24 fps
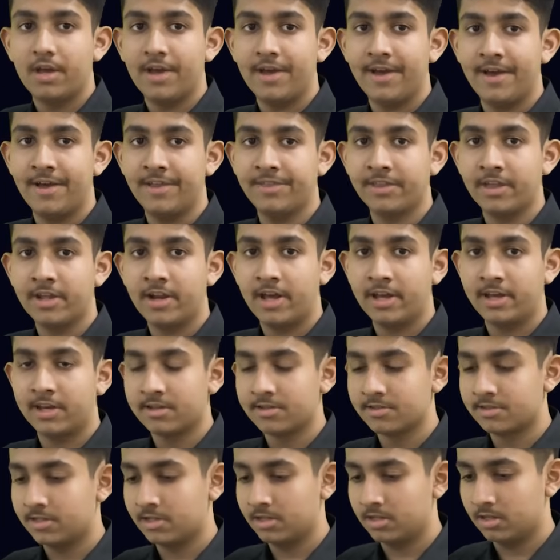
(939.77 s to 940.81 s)
and then I can
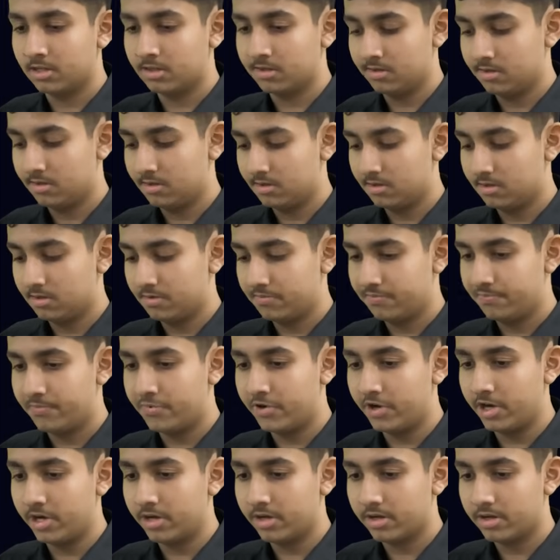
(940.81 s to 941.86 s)
say
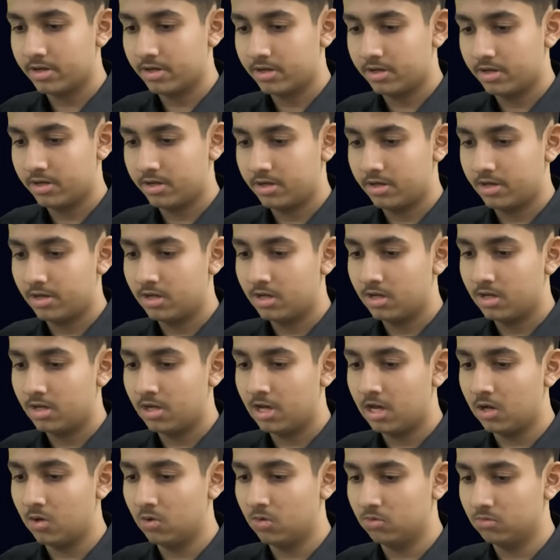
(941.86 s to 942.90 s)
print
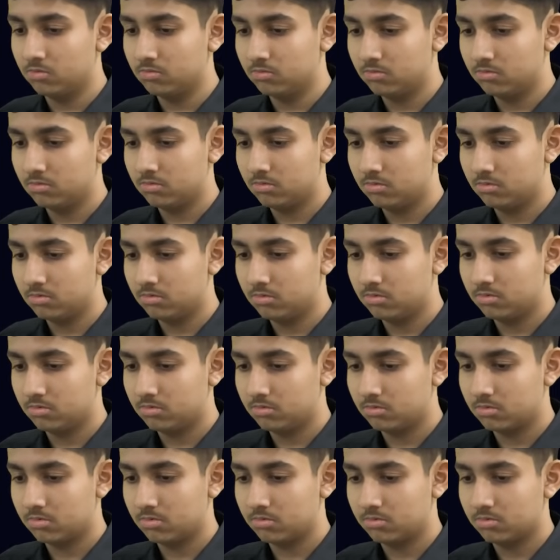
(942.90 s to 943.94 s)
hello
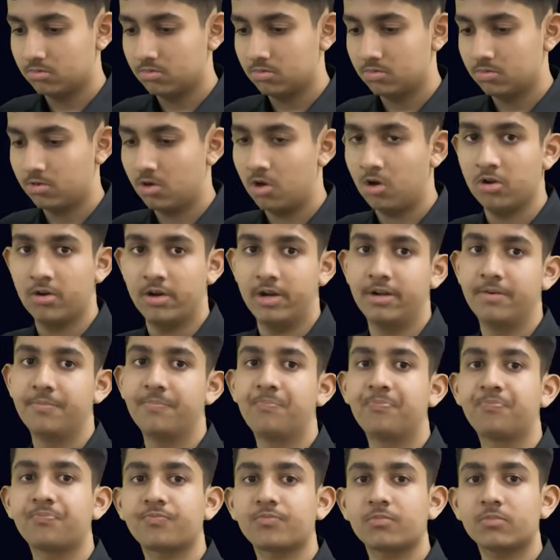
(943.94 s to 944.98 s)
alright
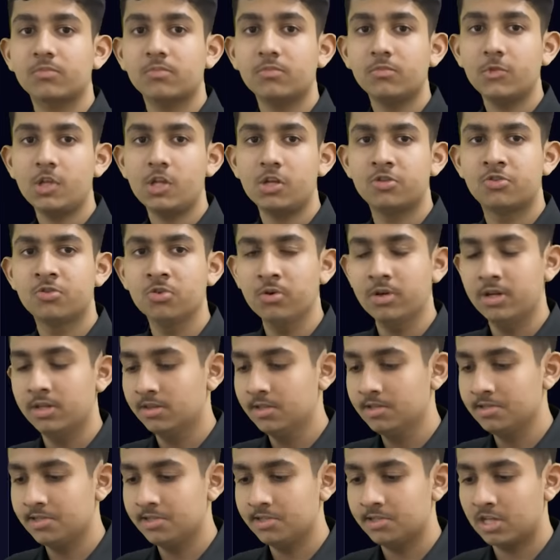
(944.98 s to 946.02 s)
so in
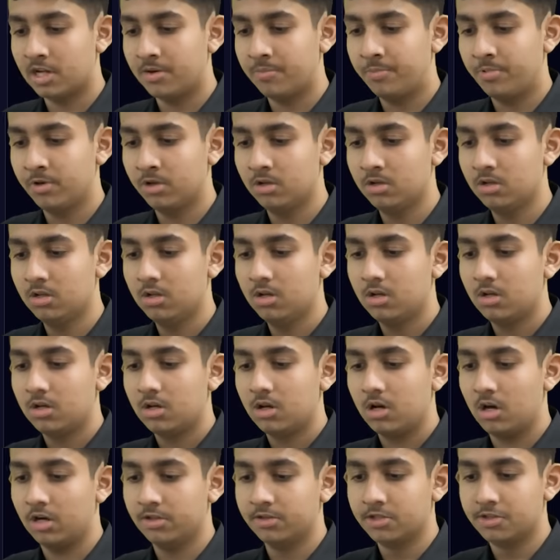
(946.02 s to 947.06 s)
this example
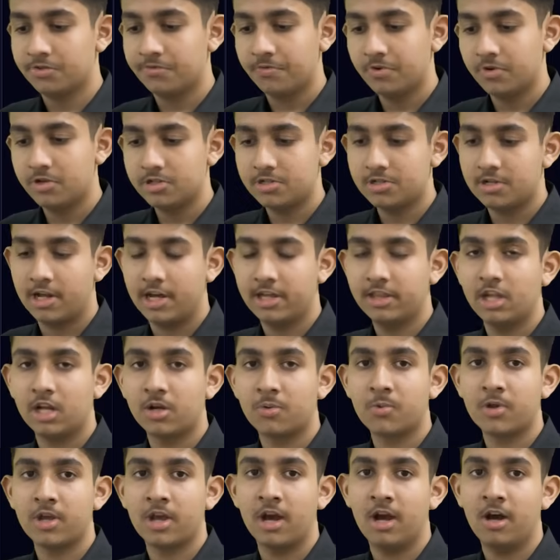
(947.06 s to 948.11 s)
uh, this first line that
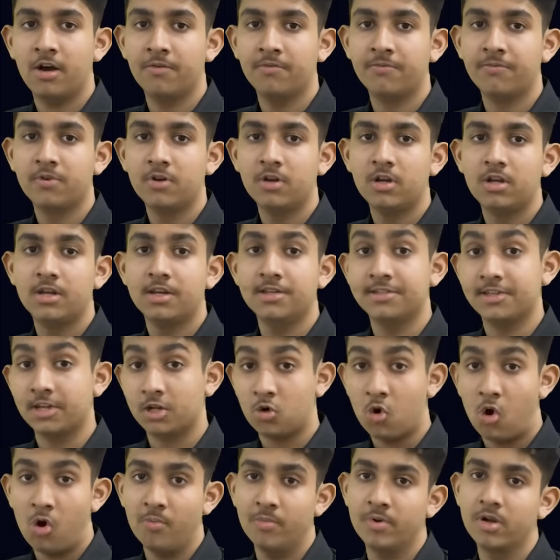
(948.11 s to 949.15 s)
we have is a
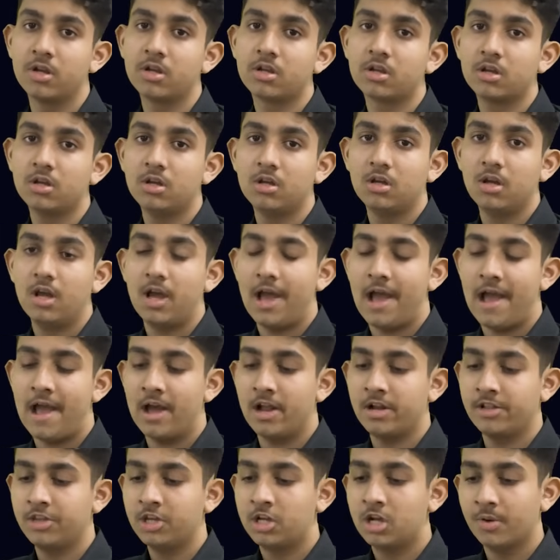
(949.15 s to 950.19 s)
comment
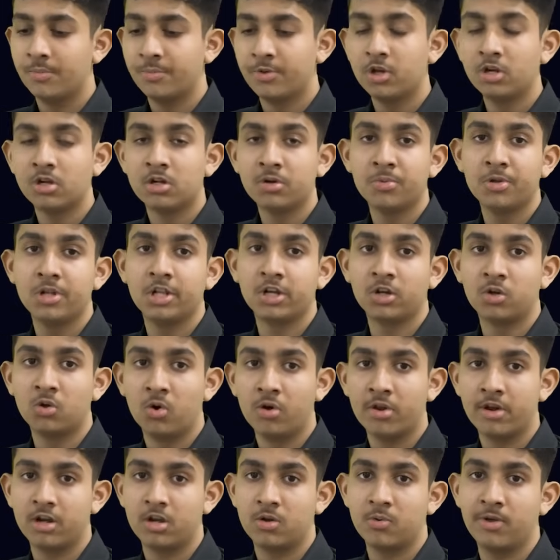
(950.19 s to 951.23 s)
and the computer will
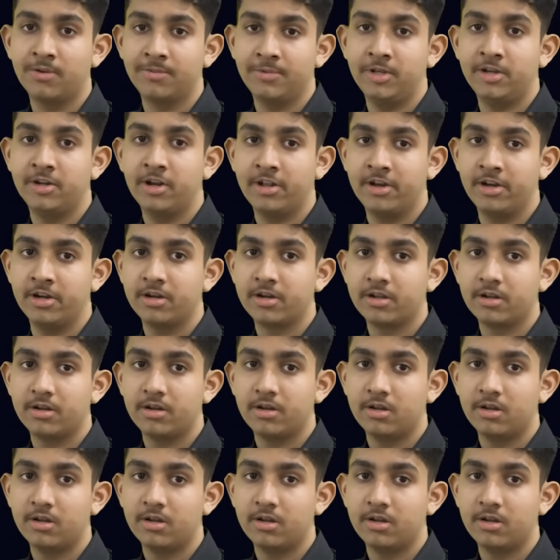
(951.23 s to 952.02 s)
ignore it when we run it.